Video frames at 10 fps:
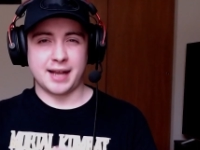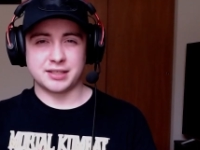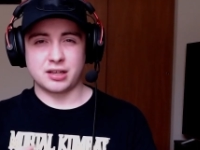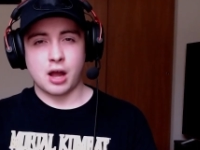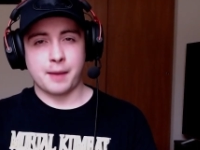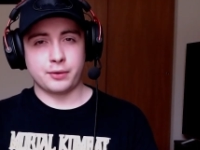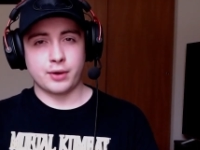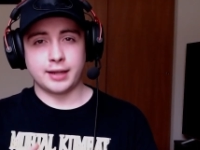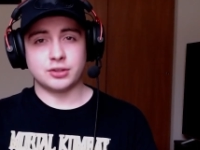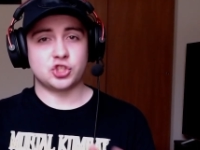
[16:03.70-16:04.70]
the
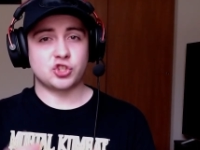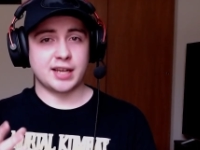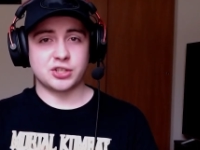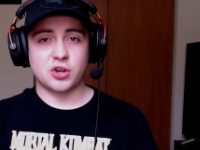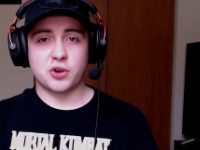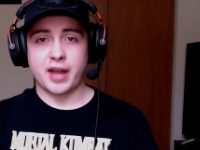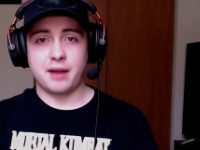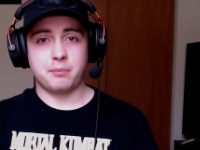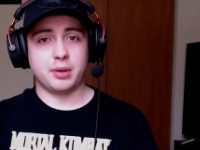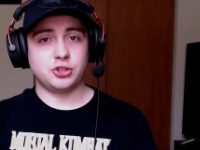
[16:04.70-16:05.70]
copyright and the strikes and all that.
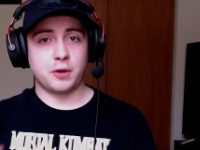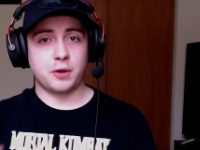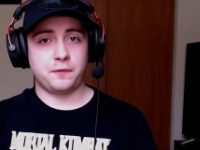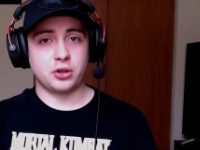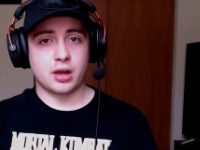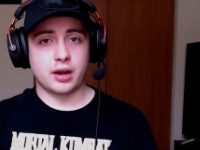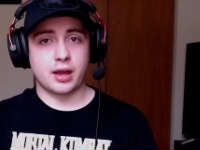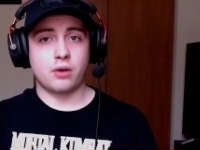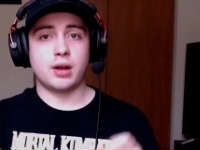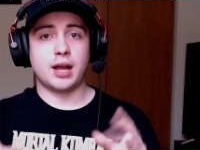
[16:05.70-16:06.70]
But until I figure that
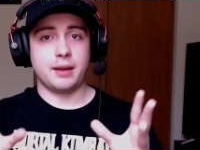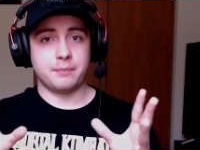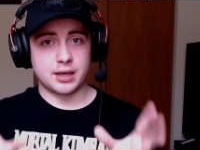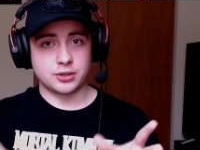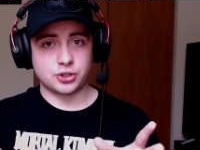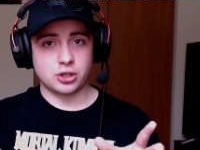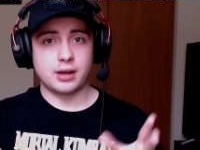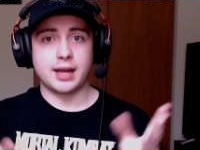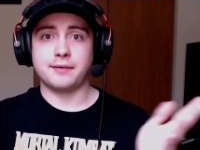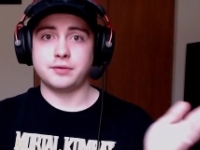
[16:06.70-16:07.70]
out, I'm not sure. I
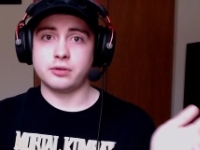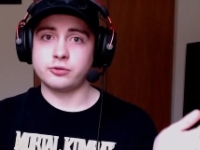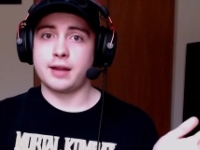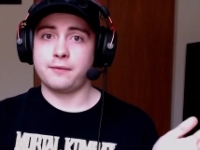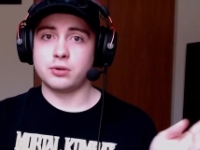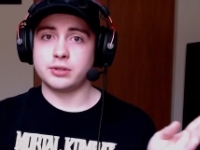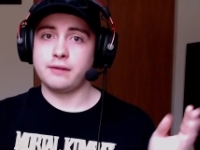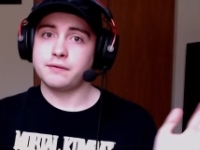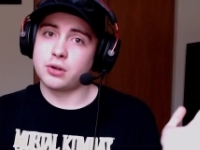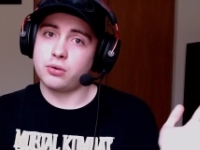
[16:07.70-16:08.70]
have till July
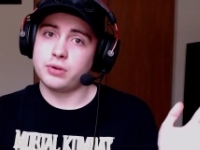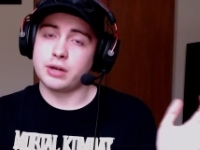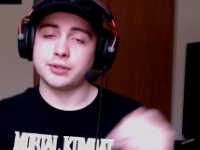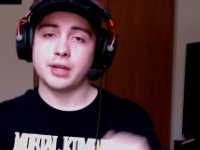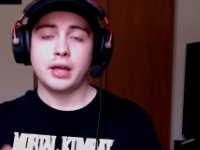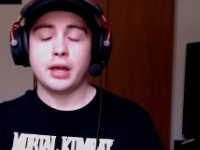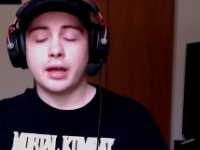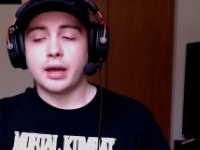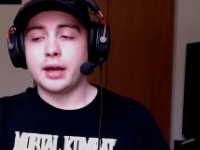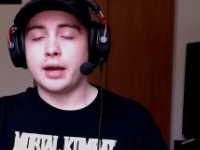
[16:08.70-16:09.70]
14th, so who knows.
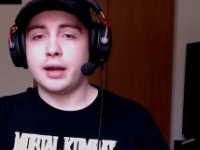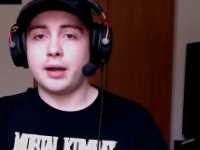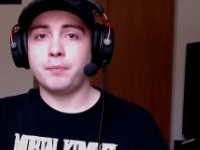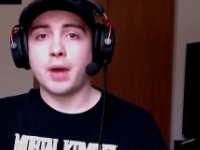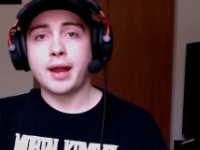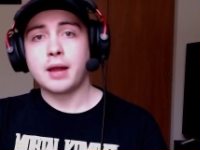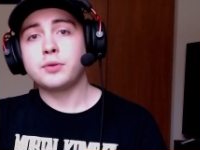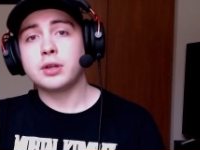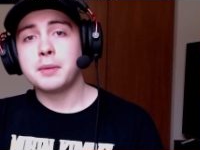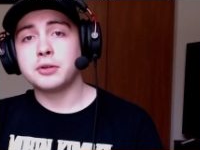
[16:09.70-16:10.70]
Um, I am
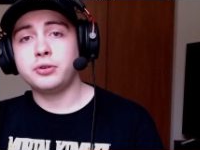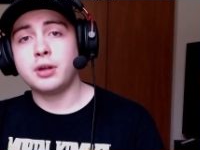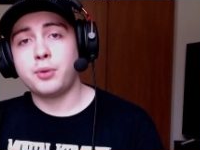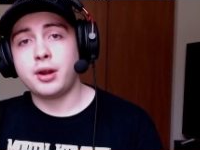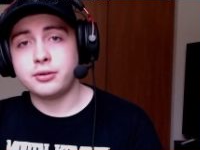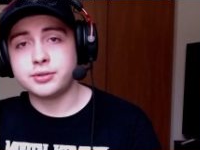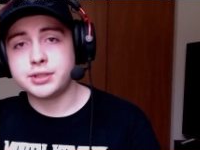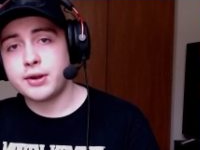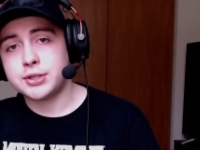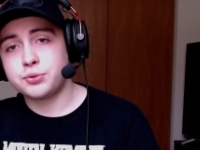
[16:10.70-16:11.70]
thinking about doing a brand new
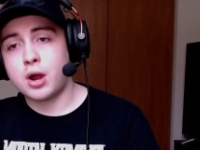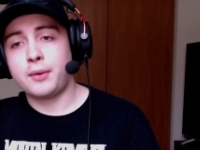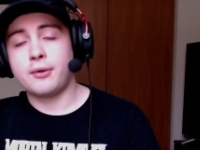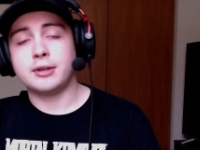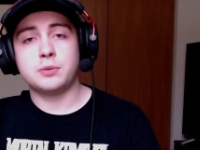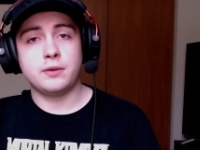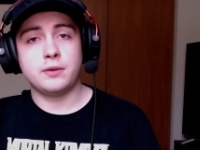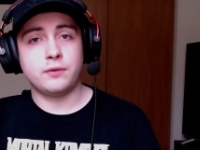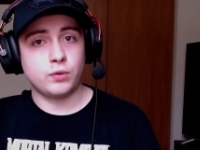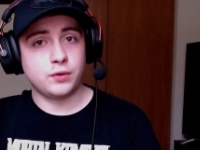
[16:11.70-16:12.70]
series where I'm going to be
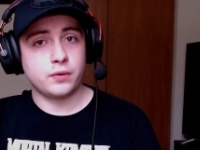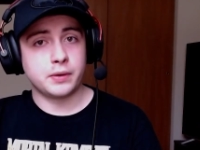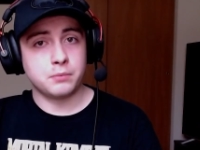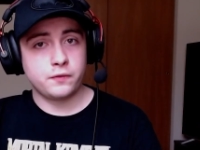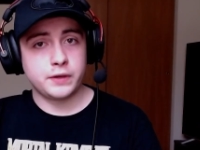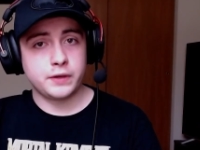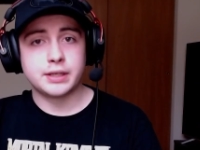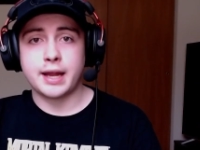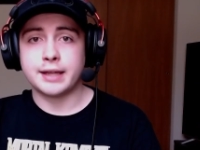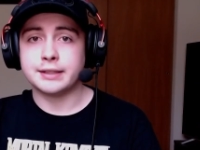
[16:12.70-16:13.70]
reviewing movies
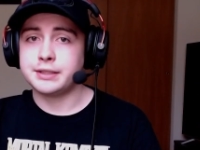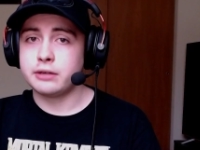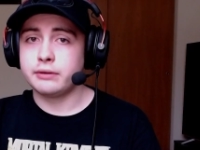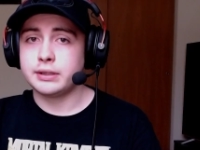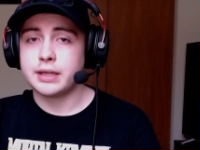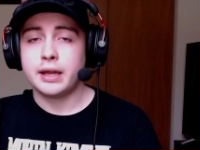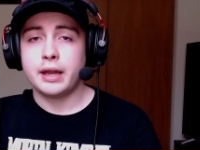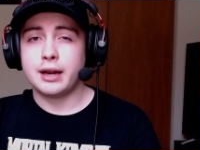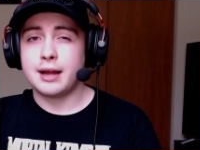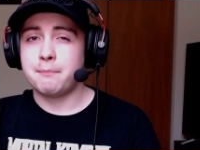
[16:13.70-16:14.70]
and series,
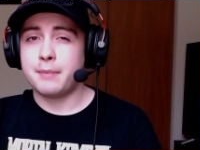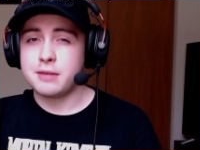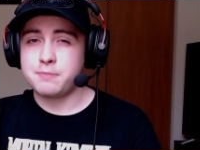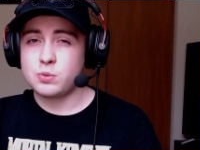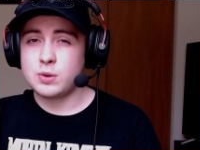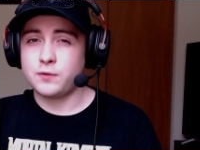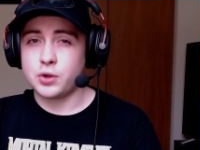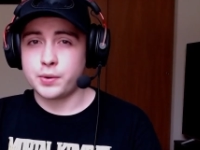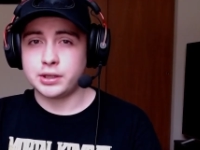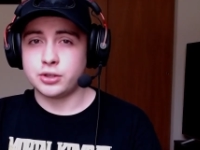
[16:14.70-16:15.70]
and I might be
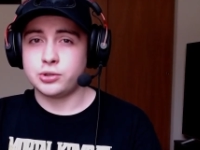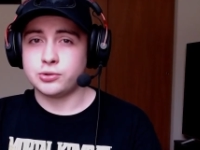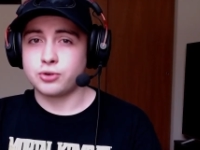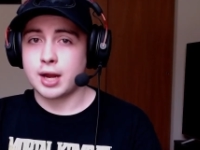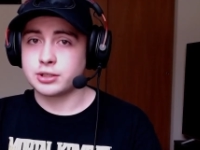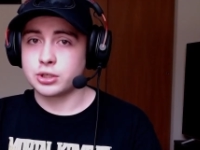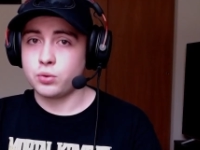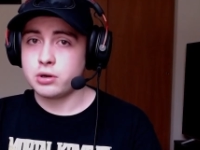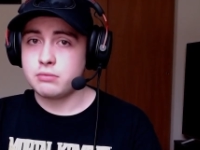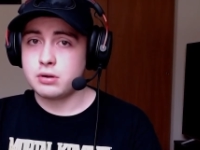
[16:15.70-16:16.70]
reviewing the new Jurassic
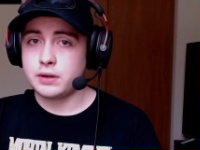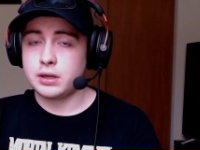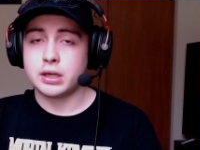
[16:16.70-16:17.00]
World movie